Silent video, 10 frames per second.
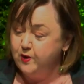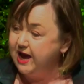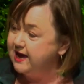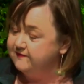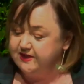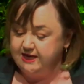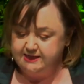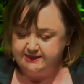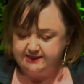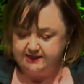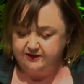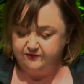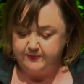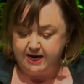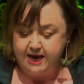have that
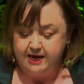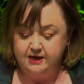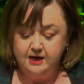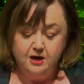indicative plan